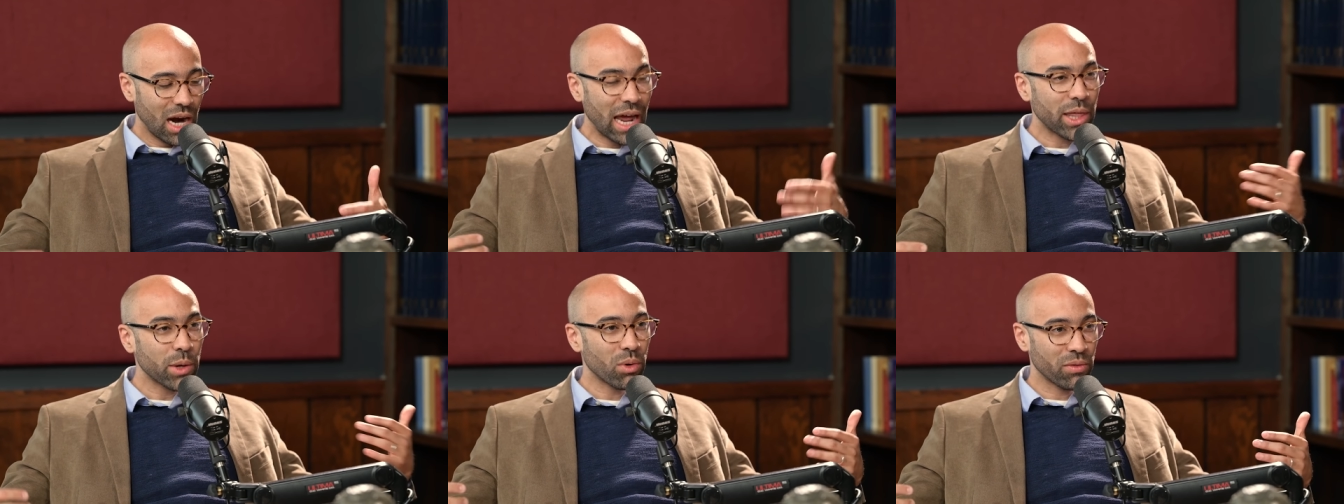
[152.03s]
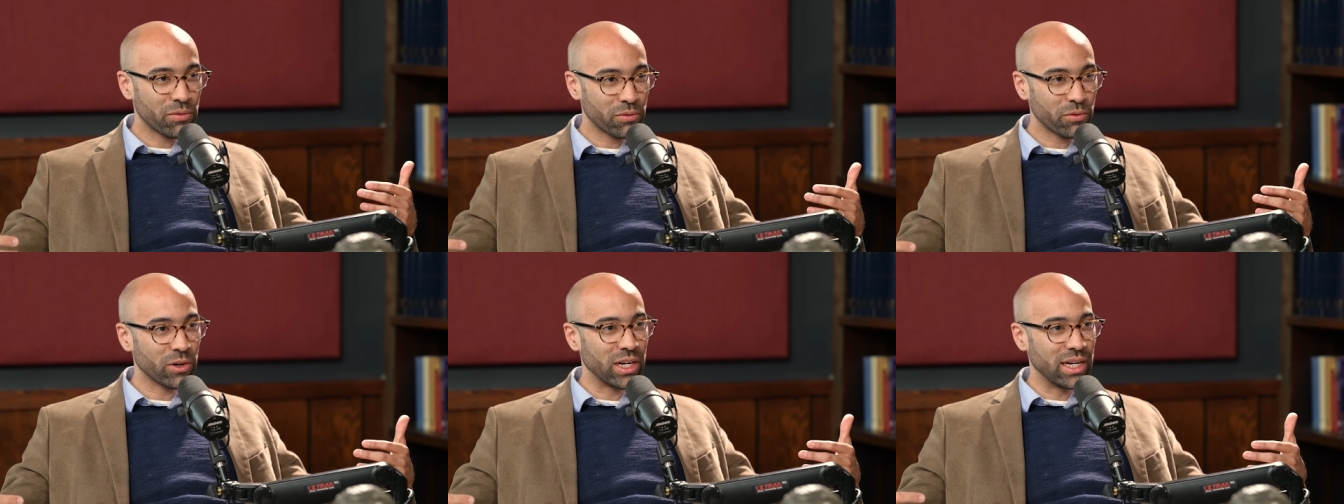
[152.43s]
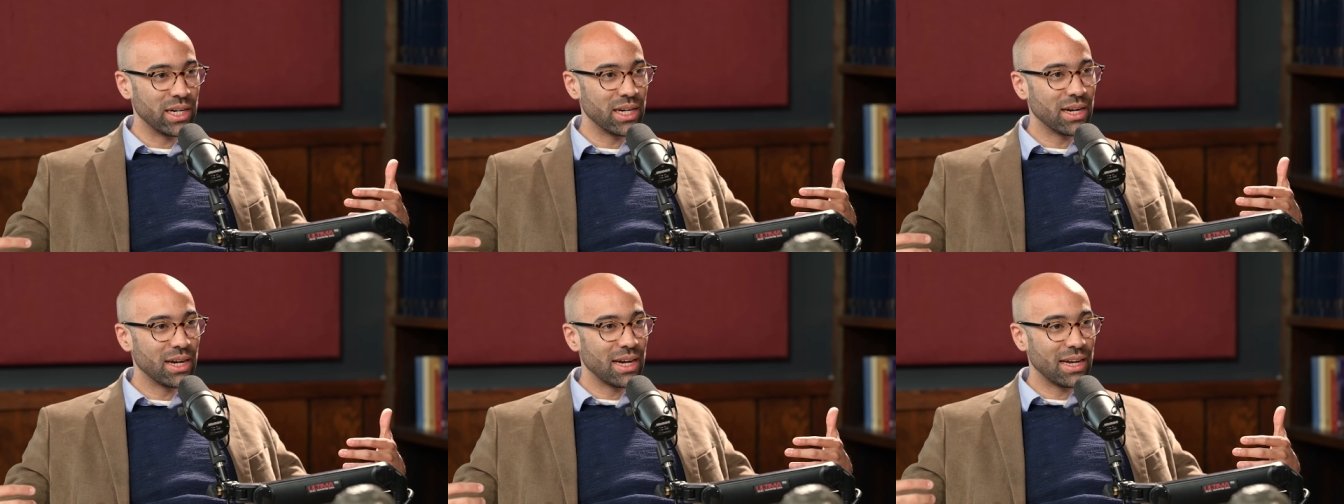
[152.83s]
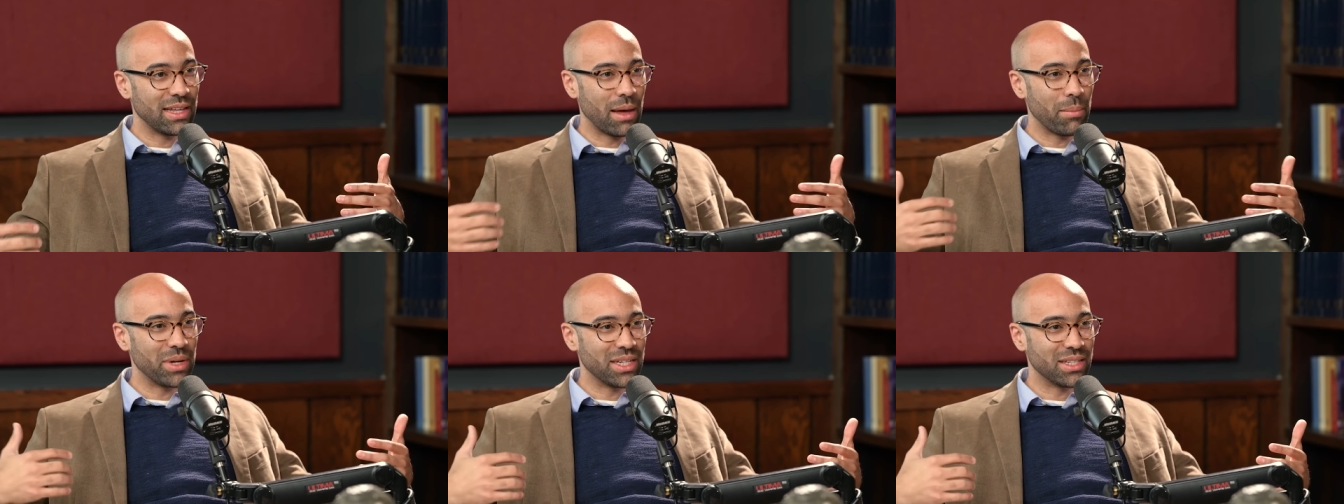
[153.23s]
we're free, and
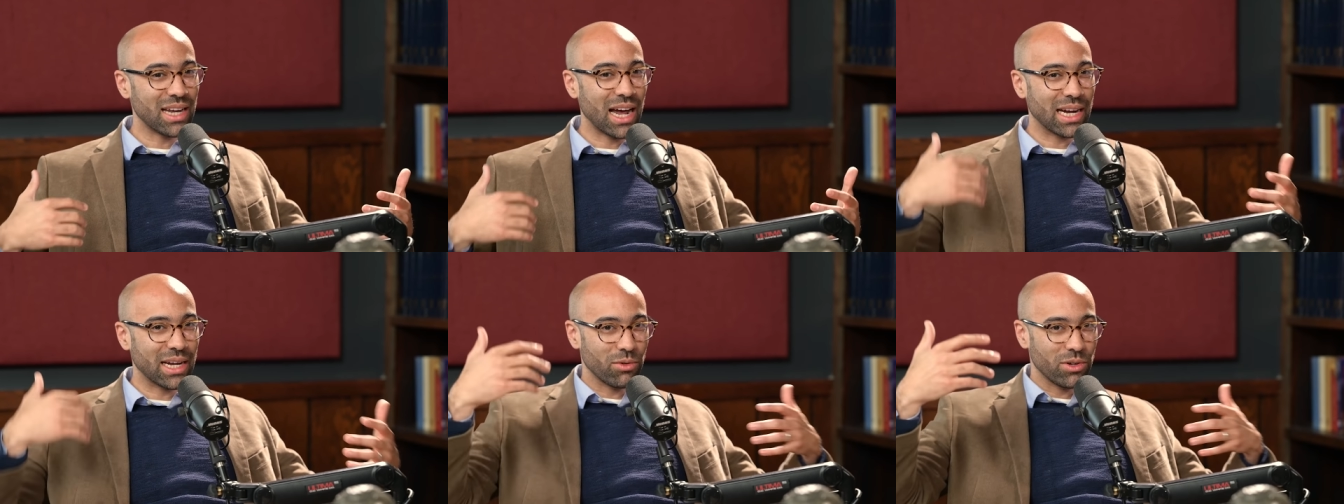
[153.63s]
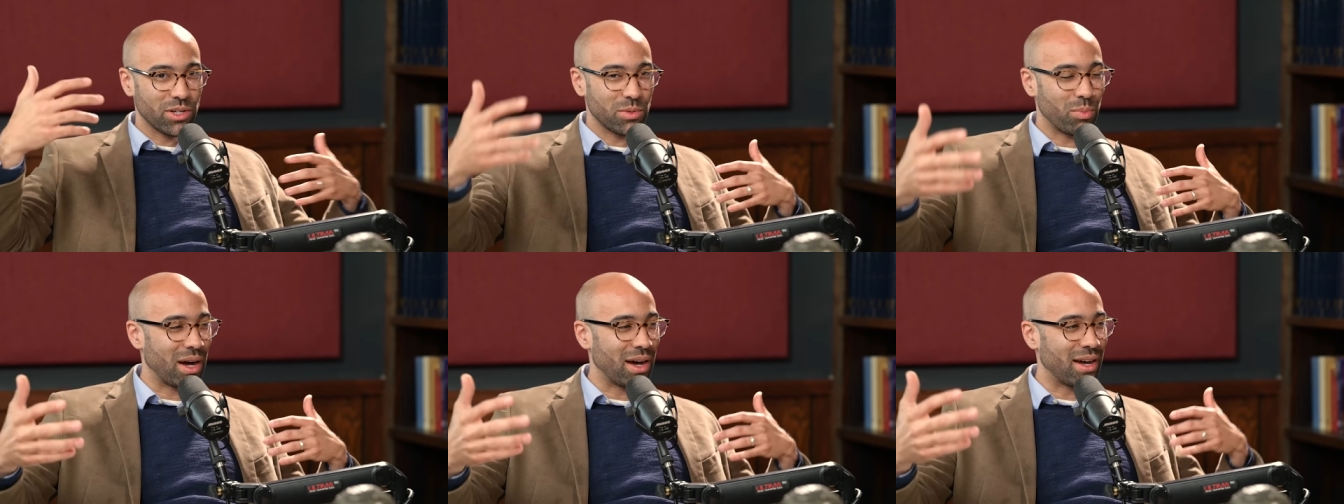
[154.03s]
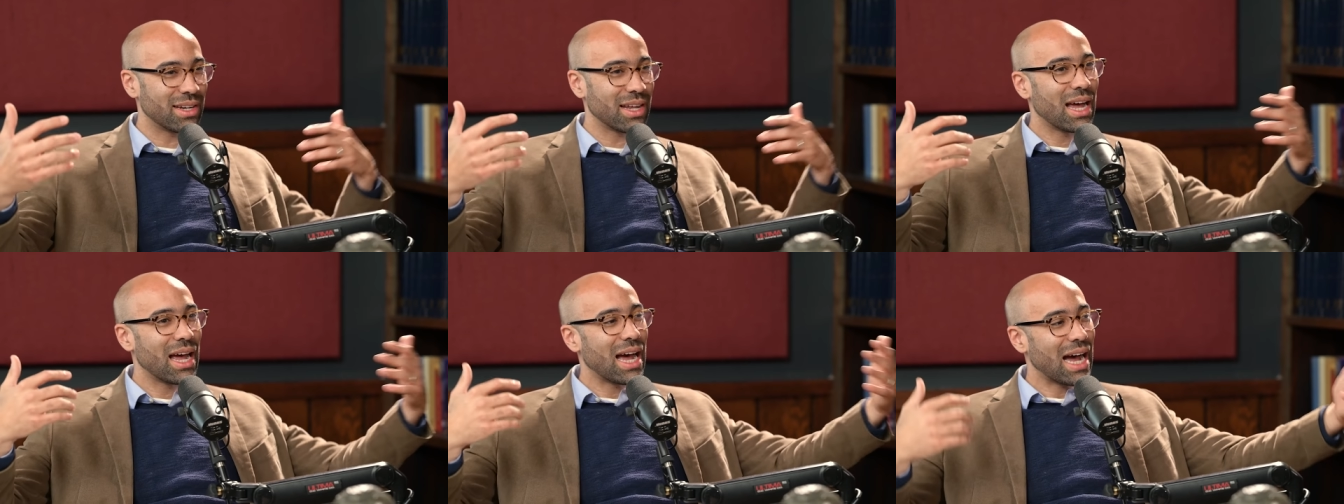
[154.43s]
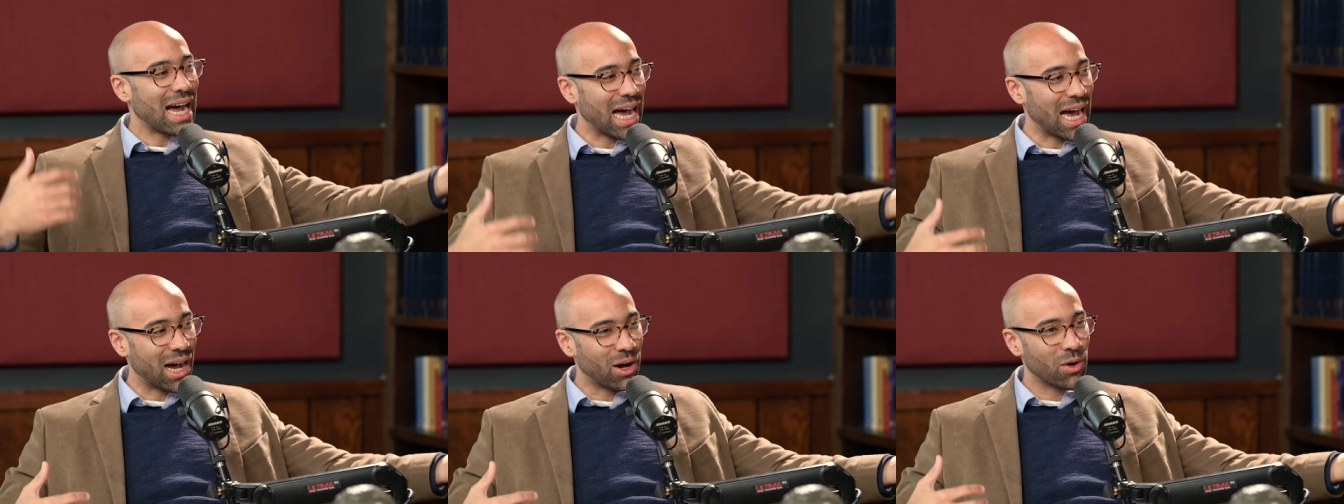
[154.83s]
that means I can respond
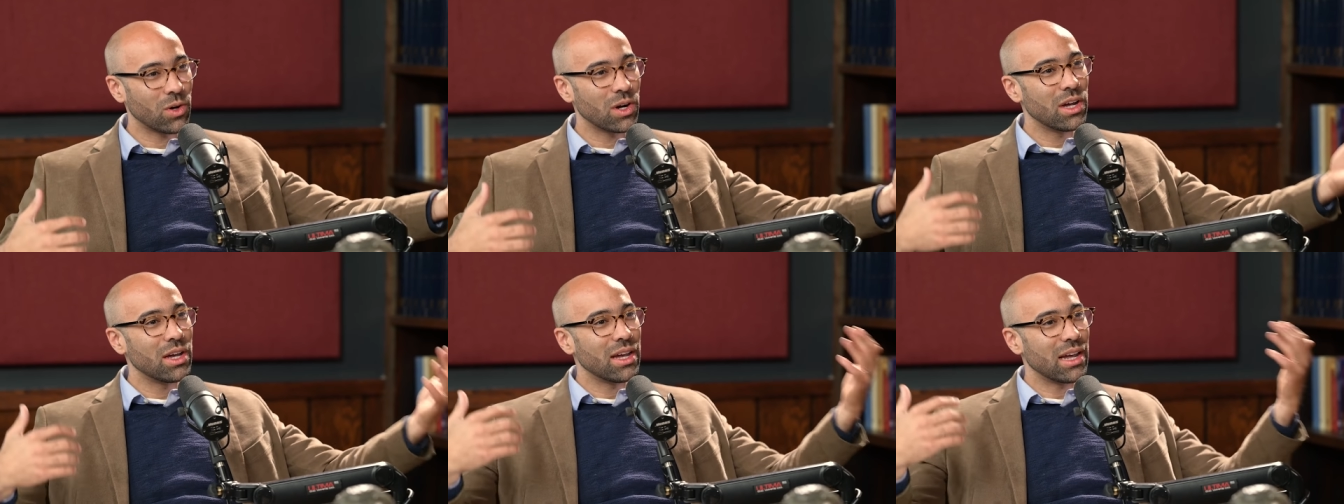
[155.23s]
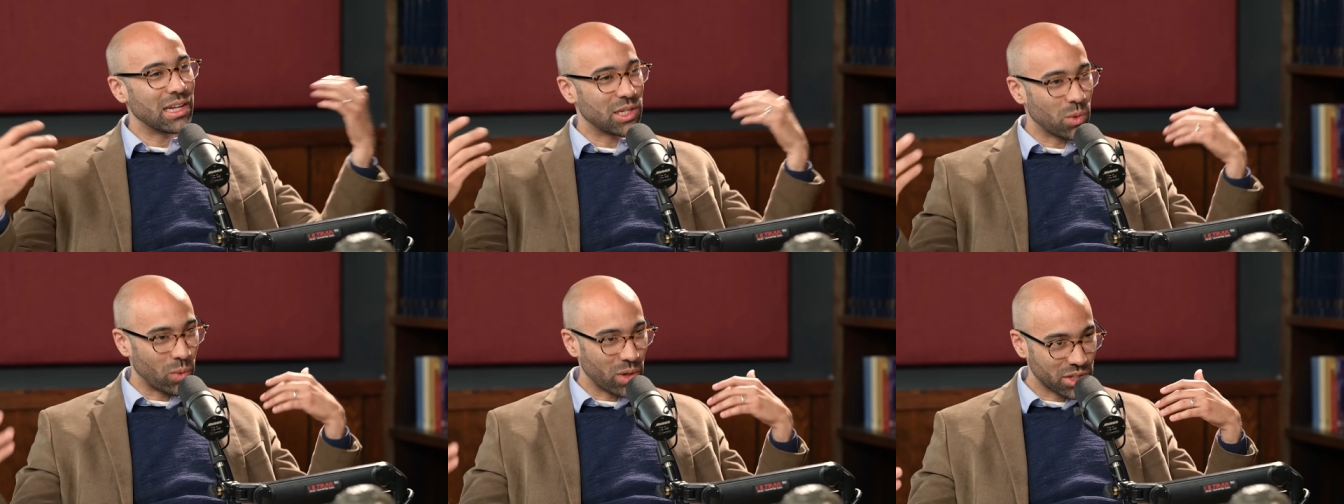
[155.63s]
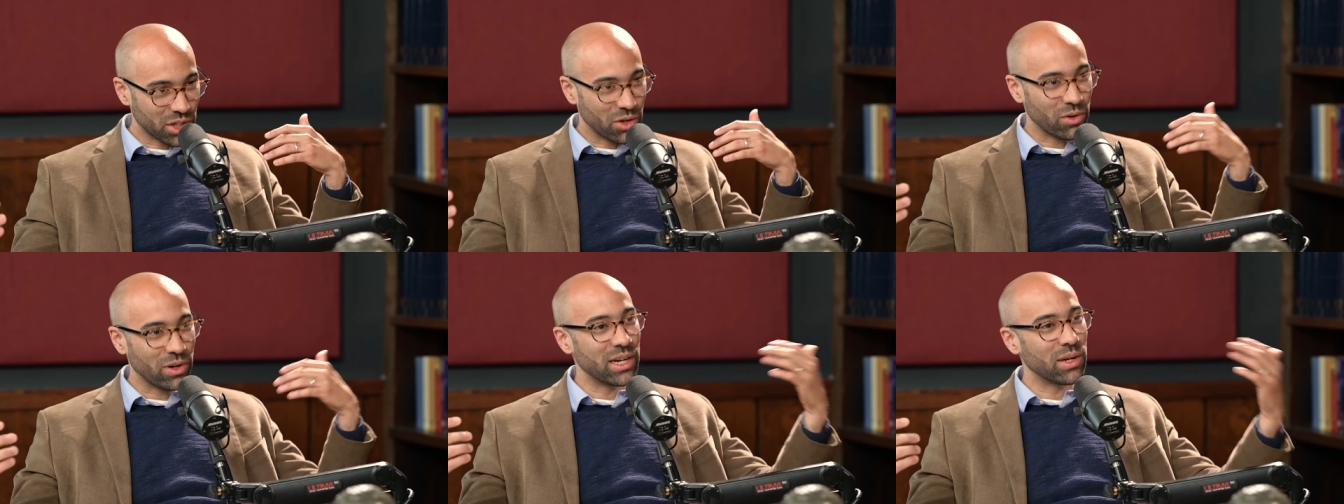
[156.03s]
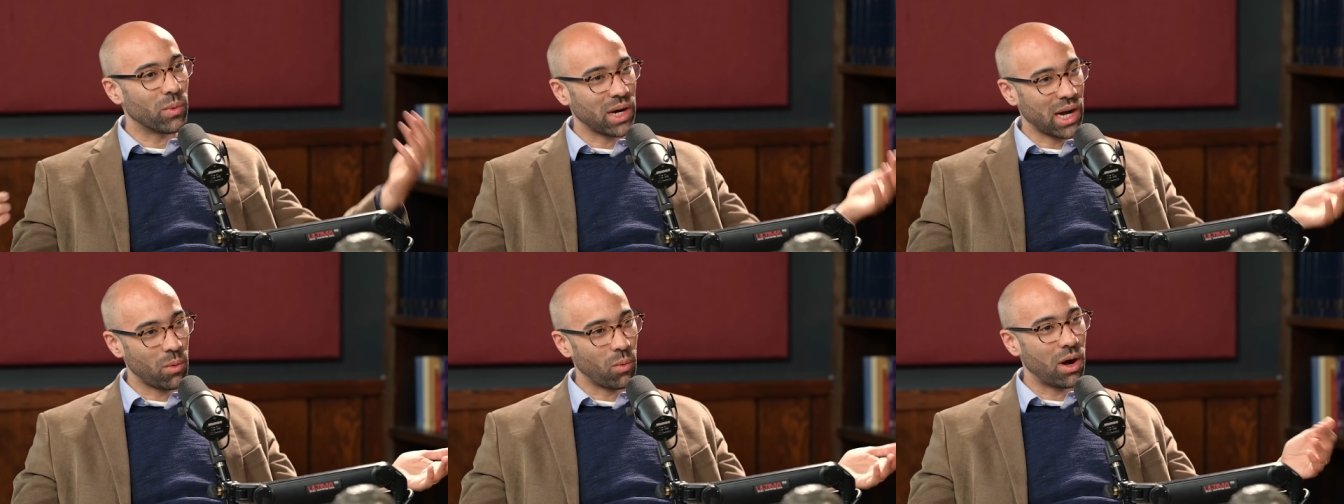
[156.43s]
how and to what degree and
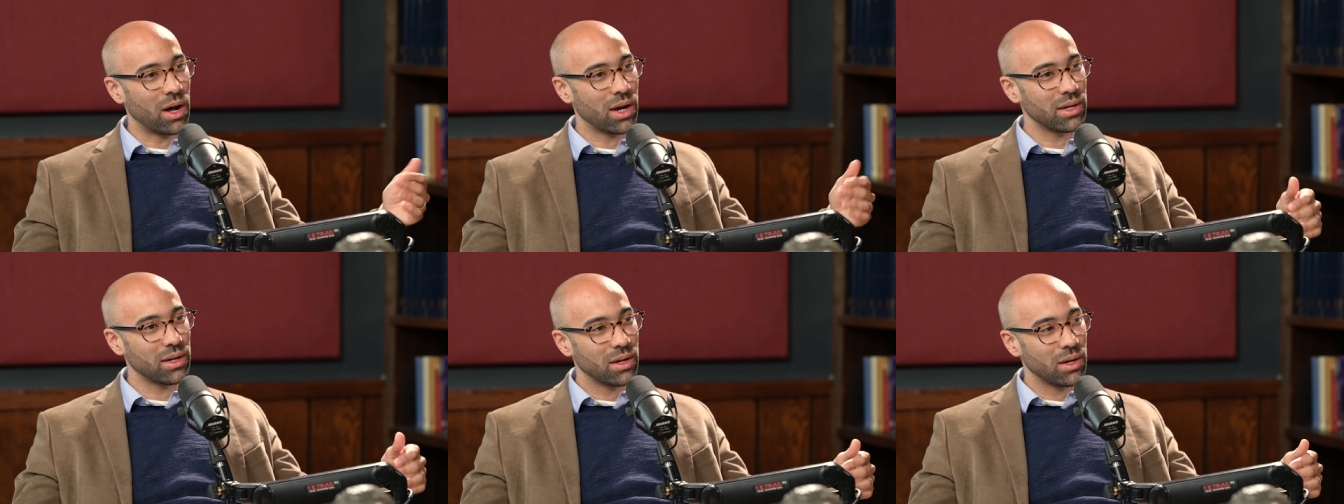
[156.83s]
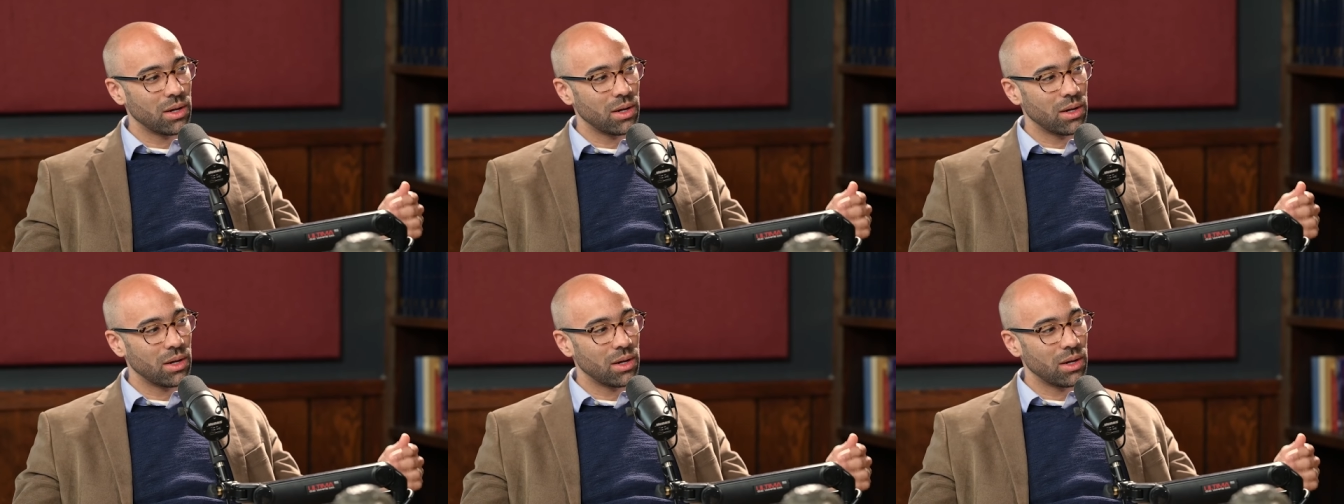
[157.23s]
when I want,